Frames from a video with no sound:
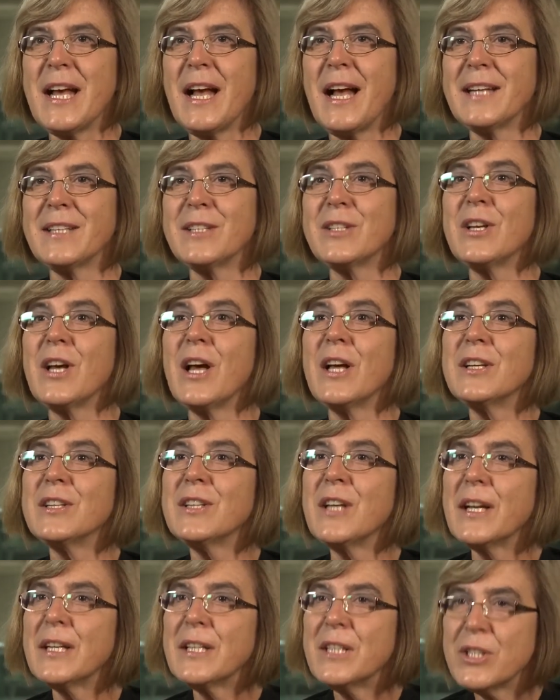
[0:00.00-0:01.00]
and
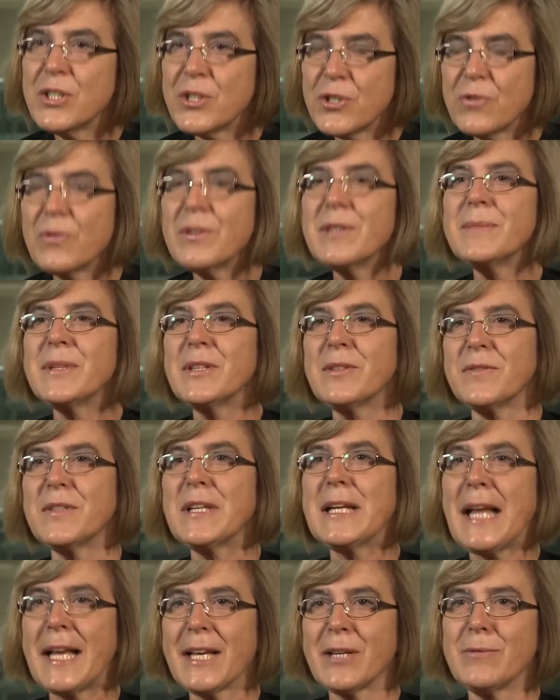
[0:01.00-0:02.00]
an enjoyment of
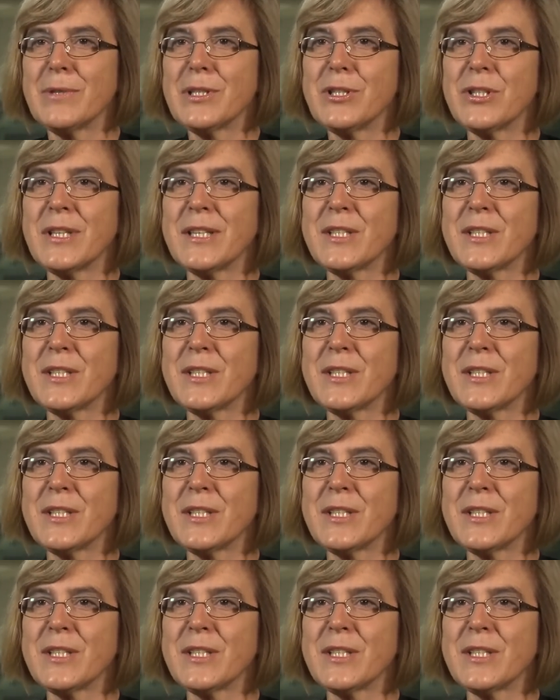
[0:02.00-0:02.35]
the language.